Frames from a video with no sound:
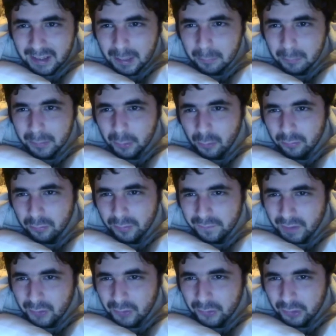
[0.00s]
It had been over
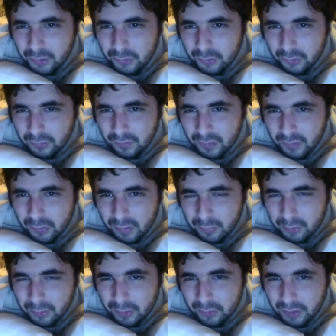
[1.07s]
1,000 years since the last
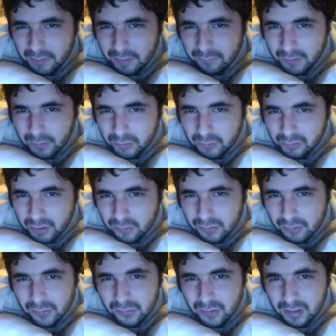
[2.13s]
time Celestia had failed to
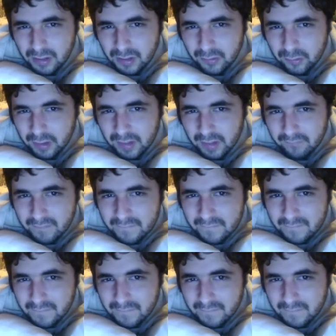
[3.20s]
raise the sun on time.